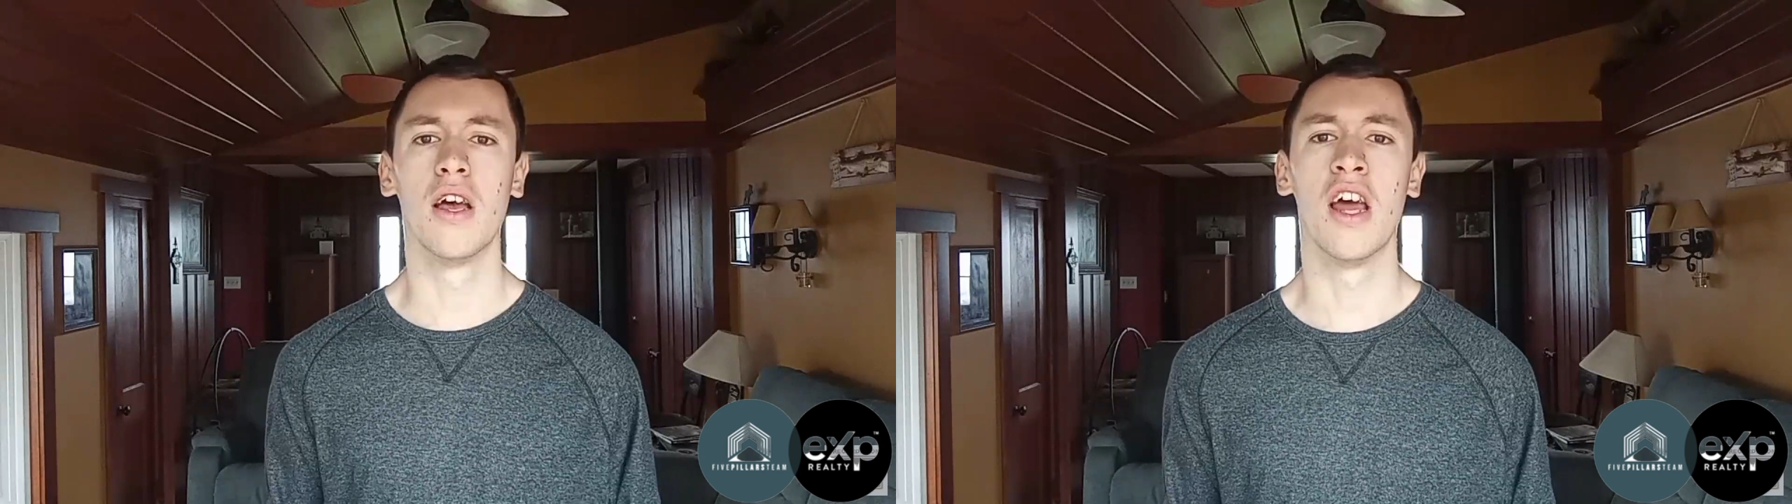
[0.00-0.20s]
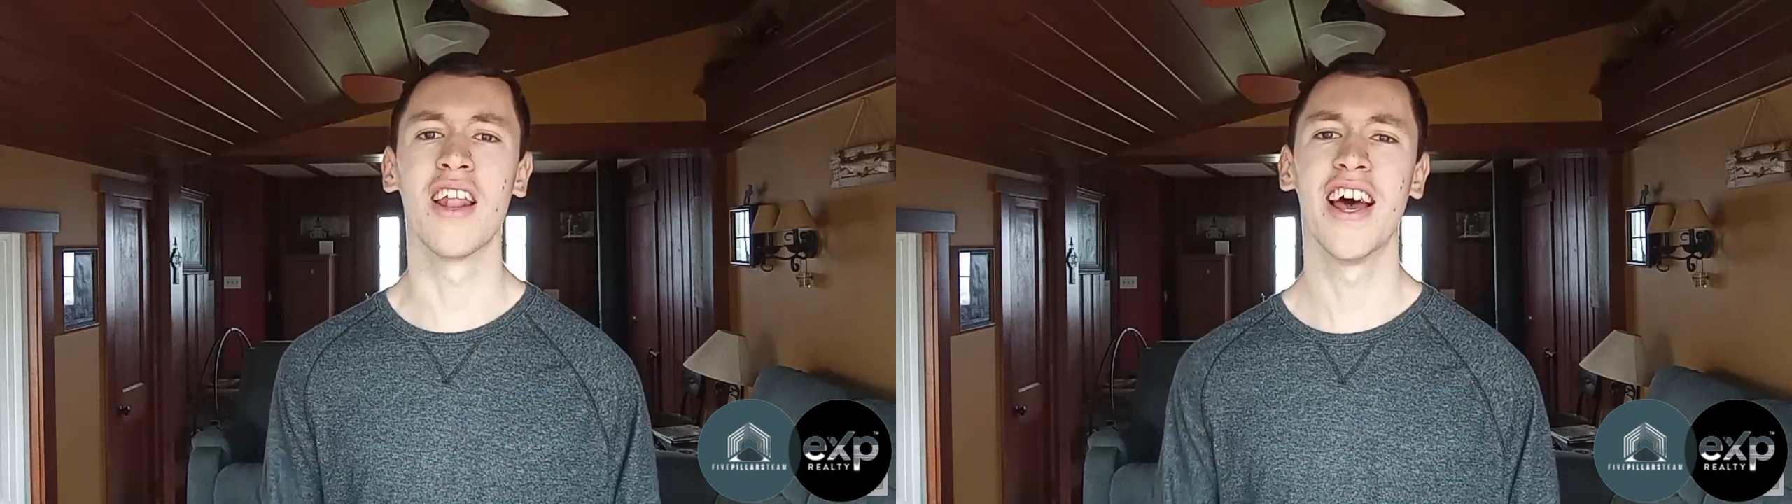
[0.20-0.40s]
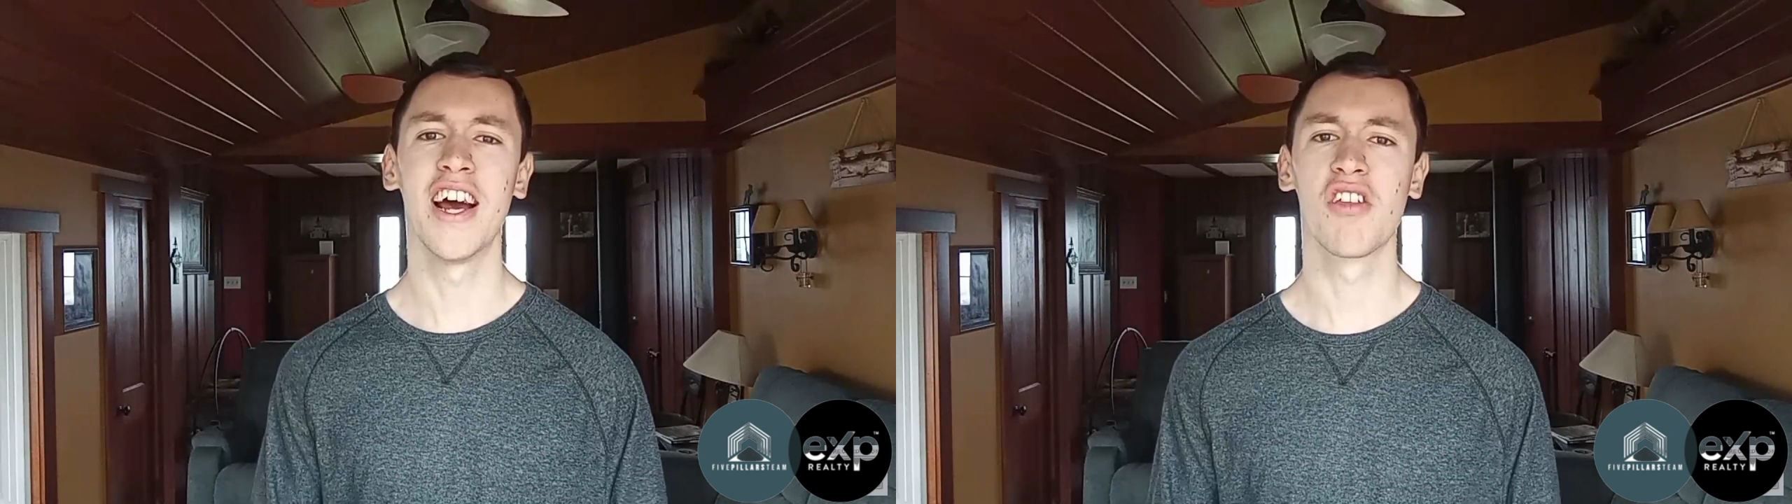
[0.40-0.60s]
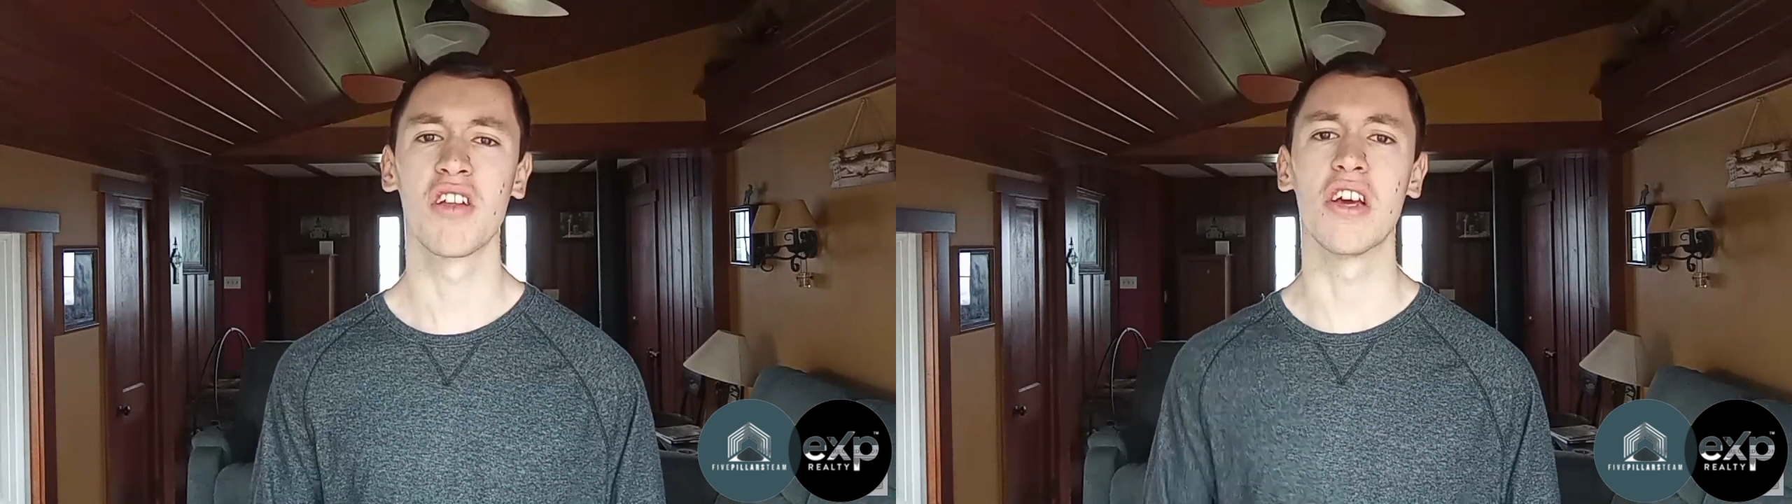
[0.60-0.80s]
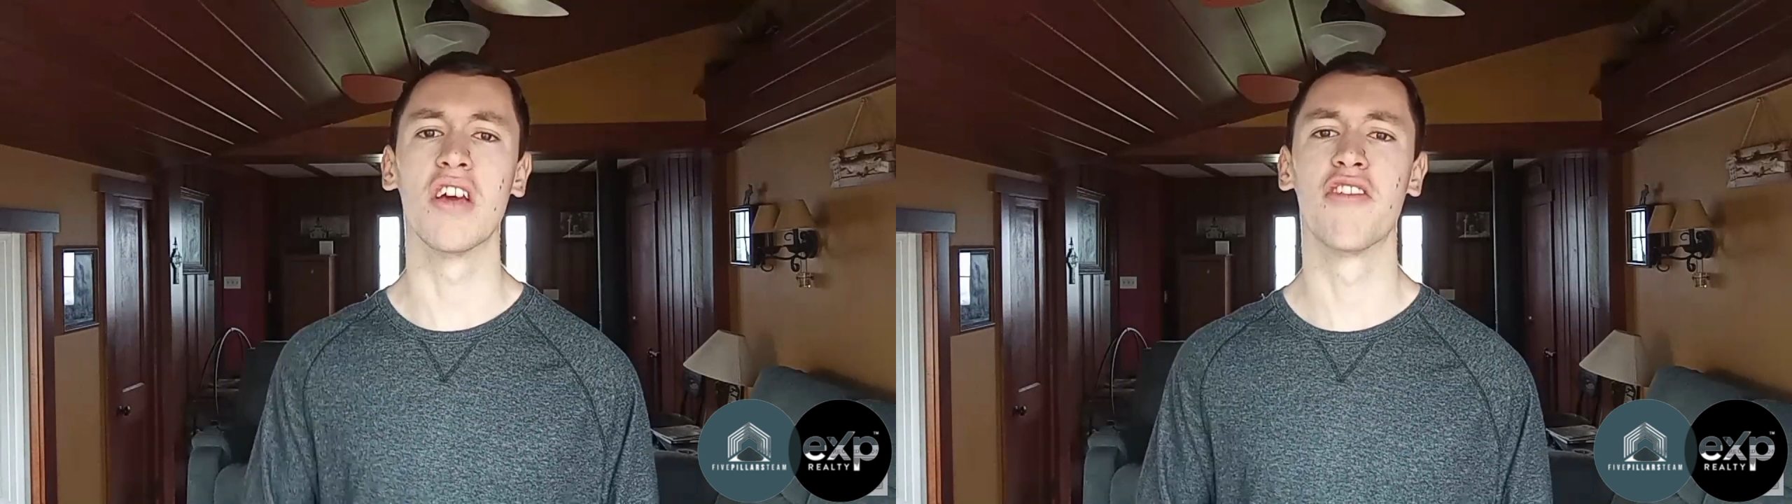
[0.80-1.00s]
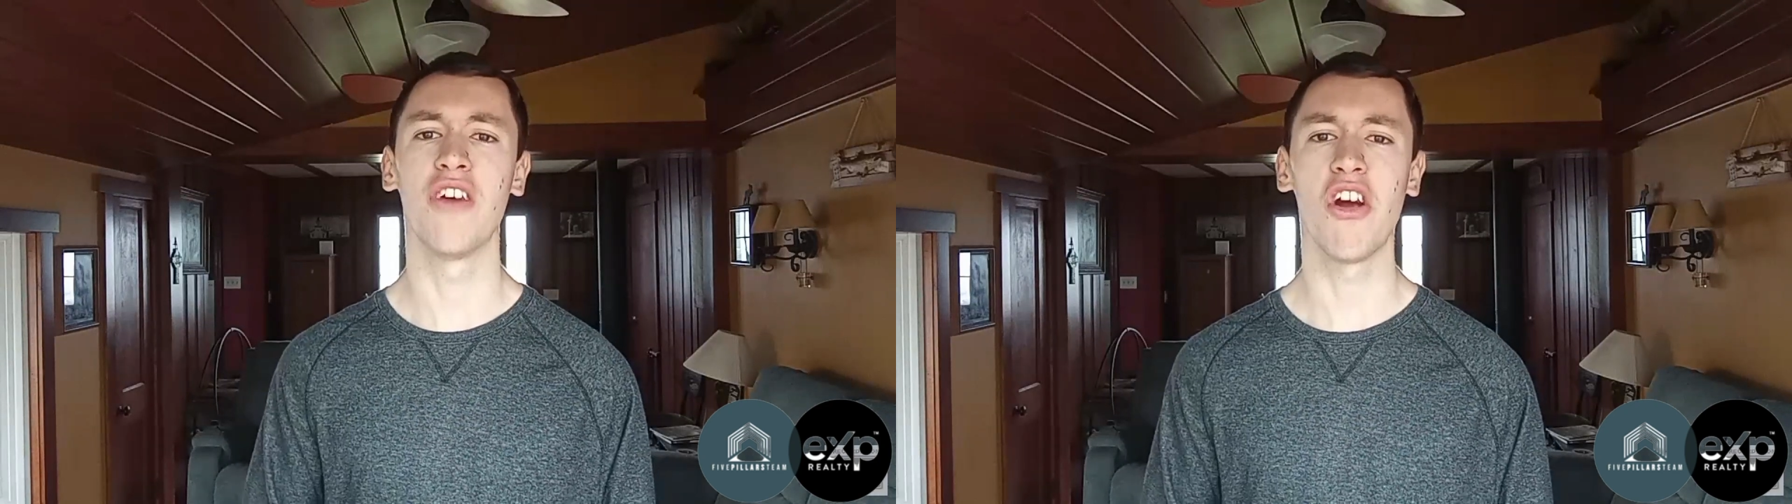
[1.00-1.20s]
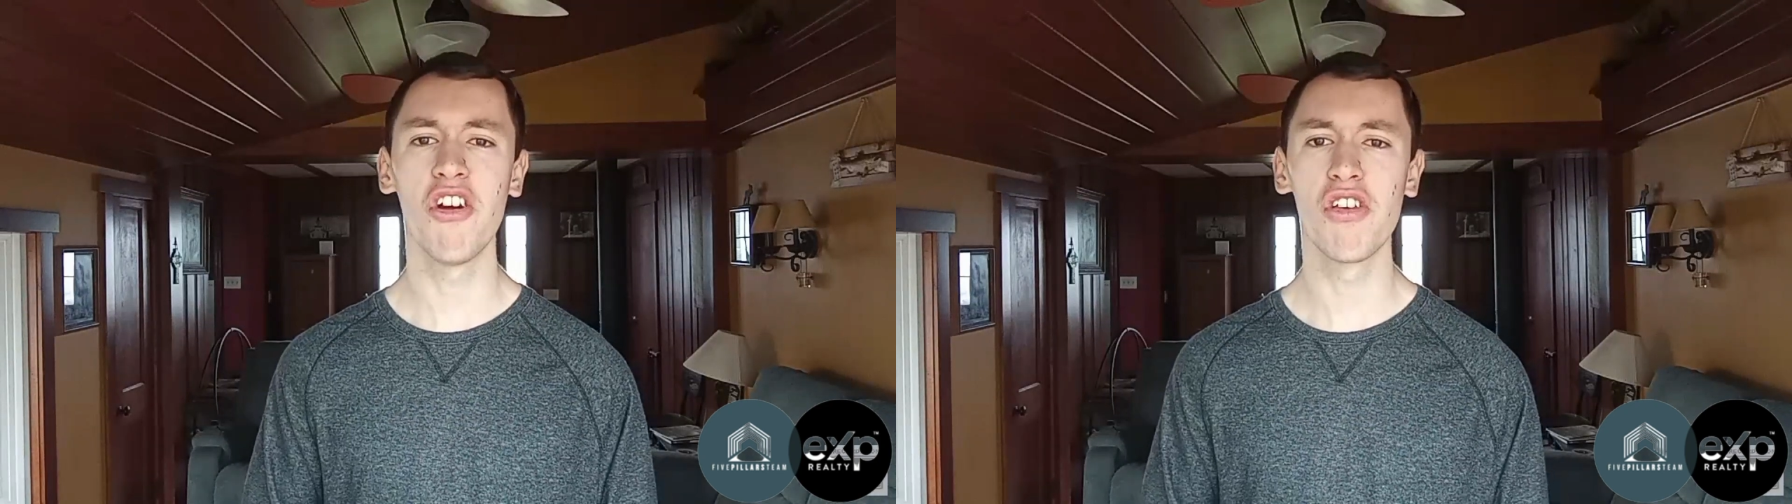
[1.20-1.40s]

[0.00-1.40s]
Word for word: And lastly, ferry